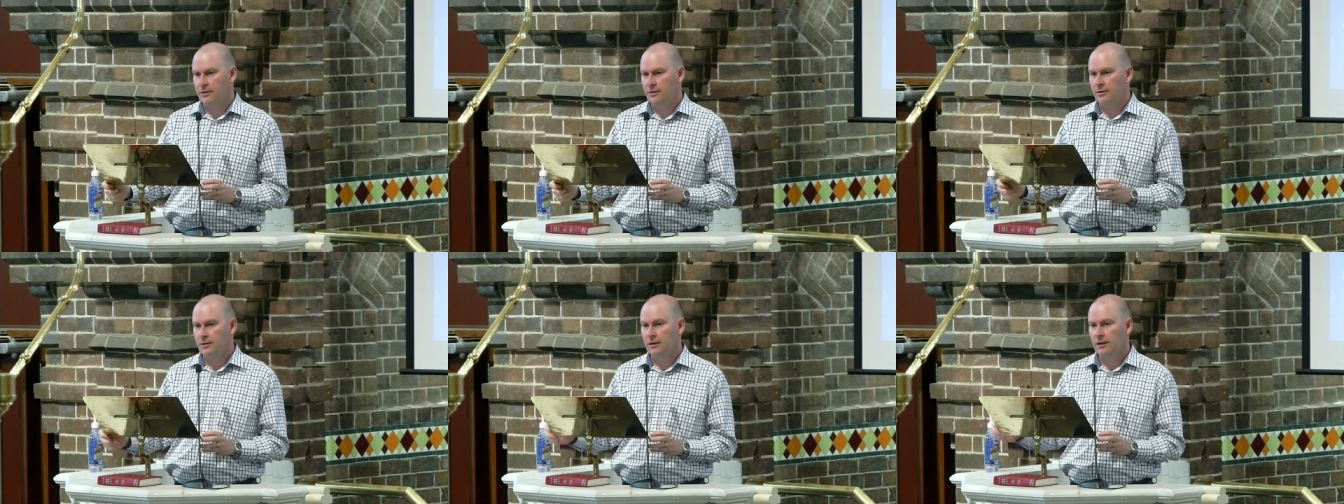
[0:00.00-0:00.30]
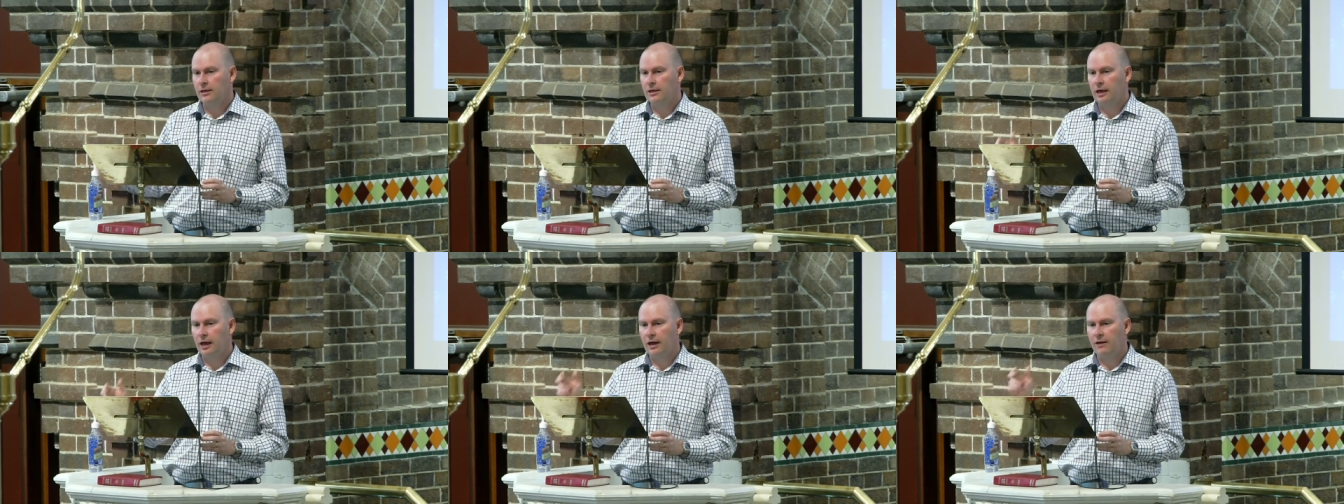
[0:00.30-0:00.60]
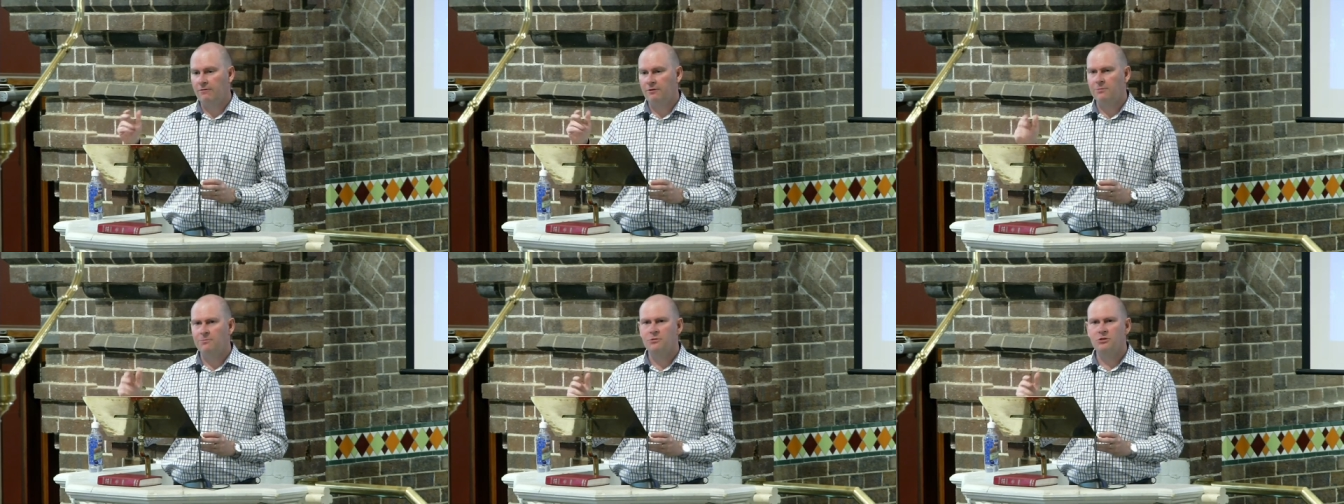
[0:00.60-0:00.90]
he gave
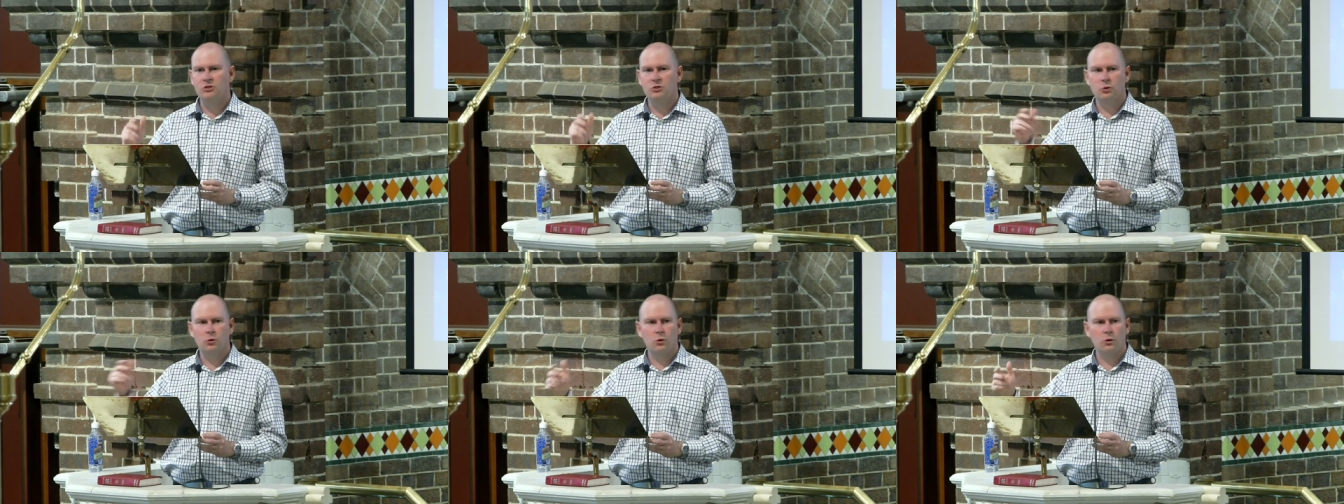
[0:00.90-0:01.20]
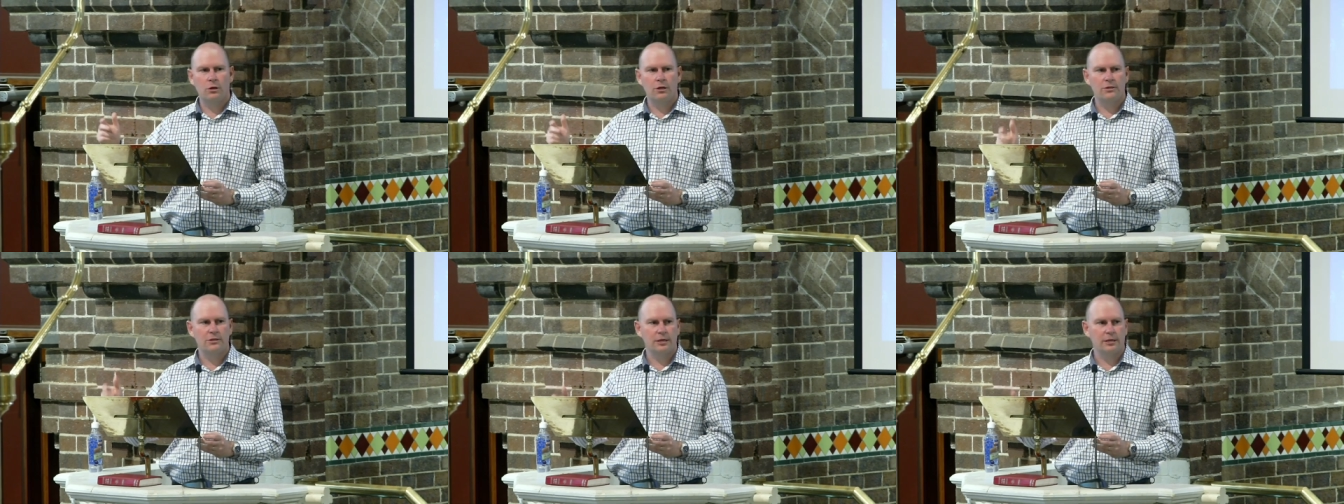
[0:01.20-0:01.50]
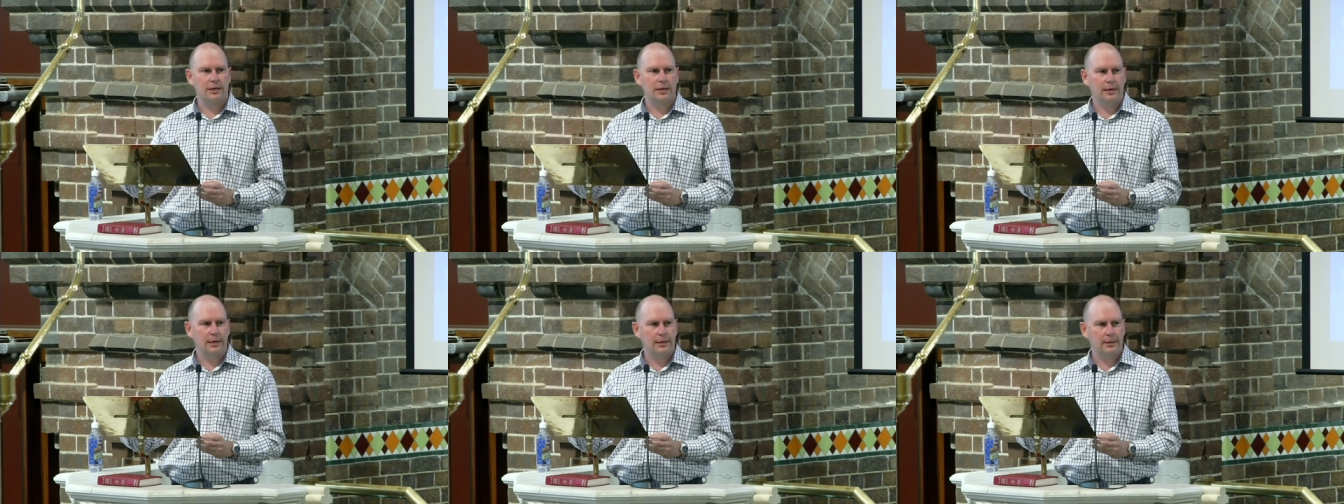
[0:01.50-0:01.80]
them Saul as a
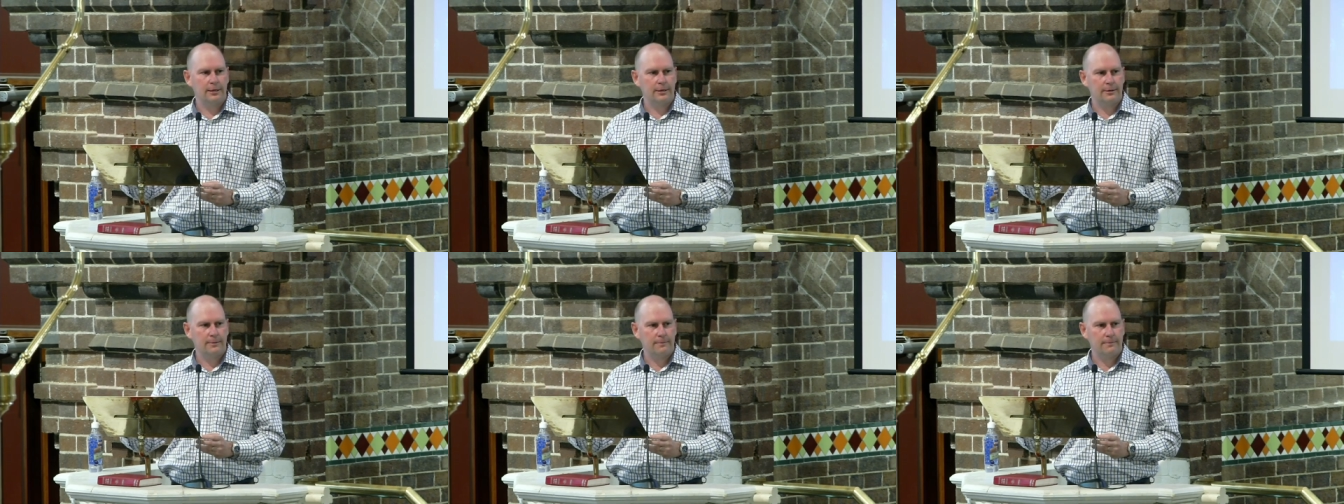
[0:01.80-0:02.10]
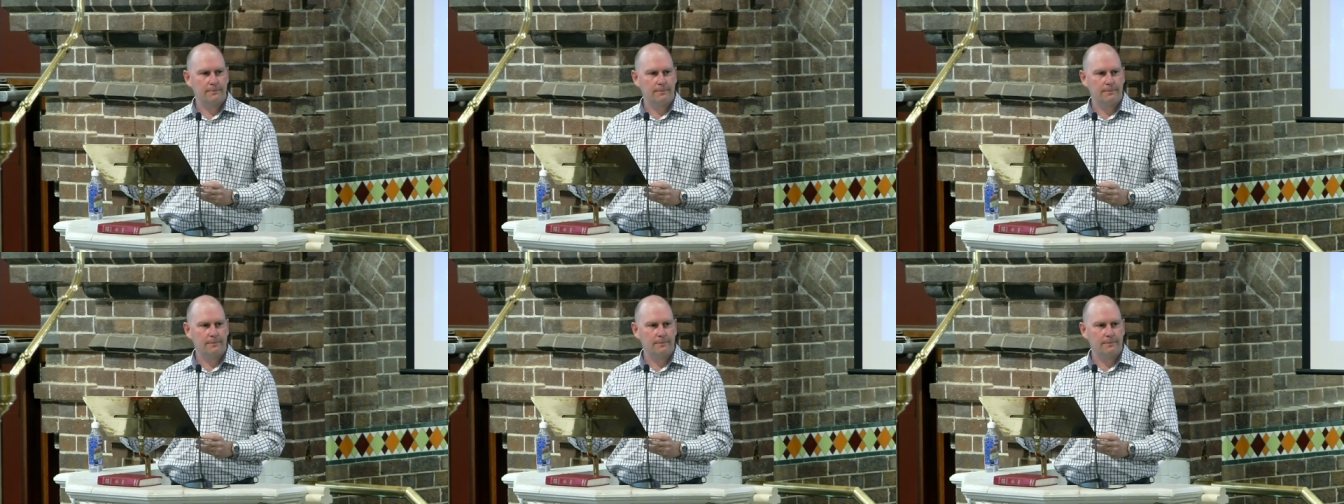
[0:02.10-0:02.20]
king.